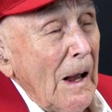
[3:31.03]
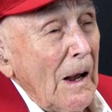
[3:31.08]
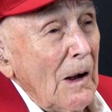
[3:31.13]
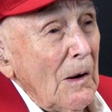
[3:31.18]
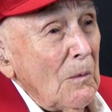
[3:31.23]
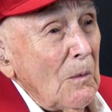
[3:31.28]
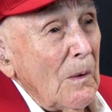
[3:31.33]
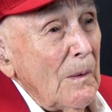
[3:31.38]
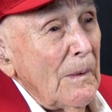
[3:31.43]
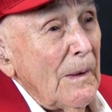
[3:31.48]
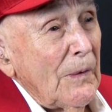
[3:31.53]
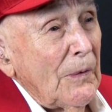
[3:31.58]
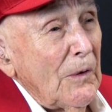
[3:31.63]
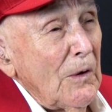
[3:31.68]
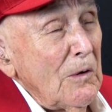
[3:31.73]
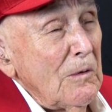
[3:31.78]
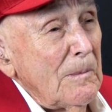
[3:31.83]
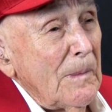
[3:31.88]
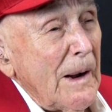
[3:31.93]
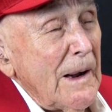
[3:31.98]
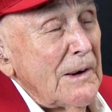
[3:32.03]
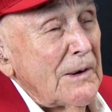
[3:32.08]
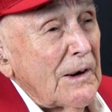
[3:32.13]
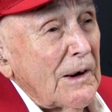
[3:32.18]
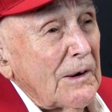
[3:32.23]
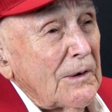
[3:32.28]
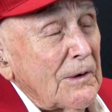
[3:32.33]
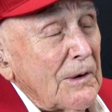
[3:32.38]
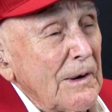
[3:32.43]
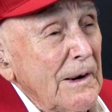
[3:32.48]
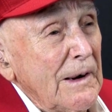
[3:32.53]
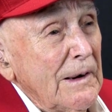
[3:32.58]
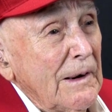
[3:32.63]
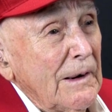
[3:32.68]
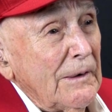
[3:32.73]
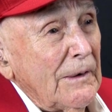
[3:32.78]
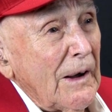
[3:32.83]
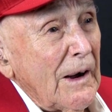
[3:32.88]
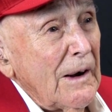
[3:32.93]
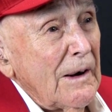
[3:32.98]
And we went through basic
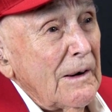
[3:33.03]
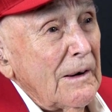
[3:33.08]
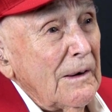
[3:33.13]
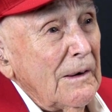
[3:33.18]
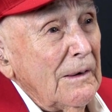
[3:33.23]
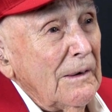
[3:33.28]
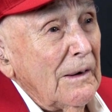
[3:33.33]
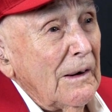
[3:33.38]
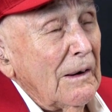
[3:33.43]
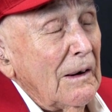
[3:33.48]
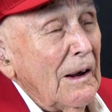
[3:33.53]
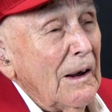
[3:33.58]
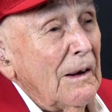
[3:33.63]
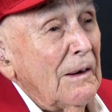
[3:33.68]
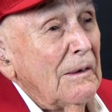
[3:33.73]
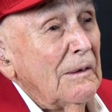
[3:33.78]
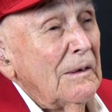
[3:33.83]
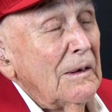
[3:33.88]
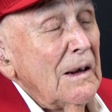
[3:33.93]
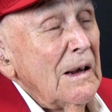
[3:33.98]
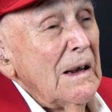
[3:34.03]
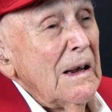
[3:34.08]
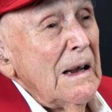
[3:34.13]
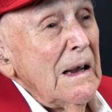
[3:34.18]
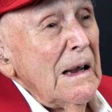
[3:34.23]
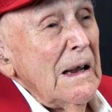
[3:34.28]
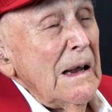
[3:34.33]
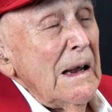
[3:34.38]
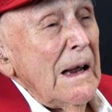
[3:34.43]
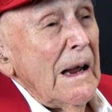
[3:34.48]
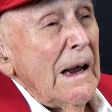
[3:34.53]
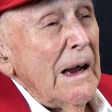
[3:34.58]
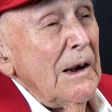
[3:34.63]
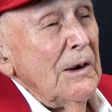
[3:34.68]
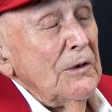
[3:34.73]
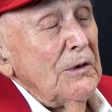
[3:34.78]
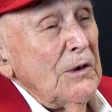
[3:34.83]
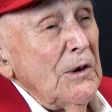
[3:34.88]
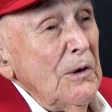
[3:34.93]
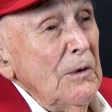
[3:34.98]
training there, and
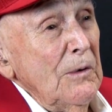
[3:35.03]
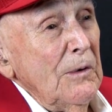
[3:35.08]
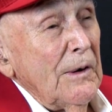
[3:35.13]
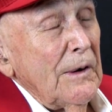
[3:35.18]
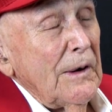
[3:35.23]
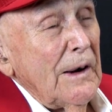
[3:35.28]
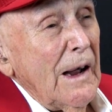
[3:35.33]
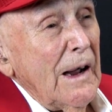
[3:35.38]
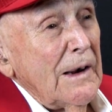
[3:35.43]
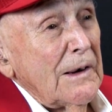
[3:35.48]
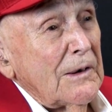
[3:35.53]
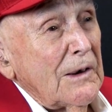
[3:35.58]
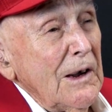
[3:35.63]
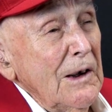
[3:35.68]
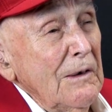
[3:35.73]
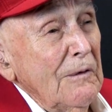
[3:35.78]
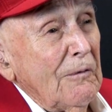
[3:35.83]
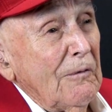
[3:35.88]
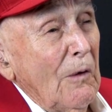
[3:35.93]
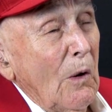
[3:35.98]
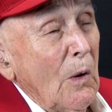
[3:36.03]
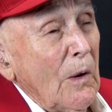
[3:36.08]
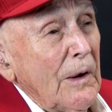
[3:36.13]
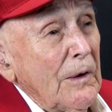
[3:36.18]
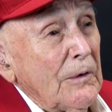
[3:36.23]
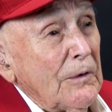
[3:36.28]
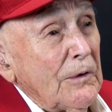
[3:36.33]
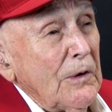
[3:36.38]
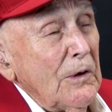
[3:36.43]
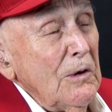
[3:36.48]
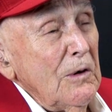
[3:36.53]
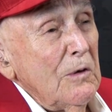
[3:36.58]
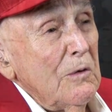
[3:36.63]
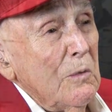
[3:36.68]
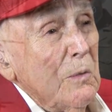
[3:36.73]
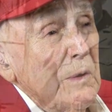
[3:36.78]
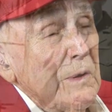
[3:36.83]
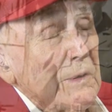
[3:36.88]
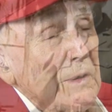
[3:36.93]
in June of 1942, we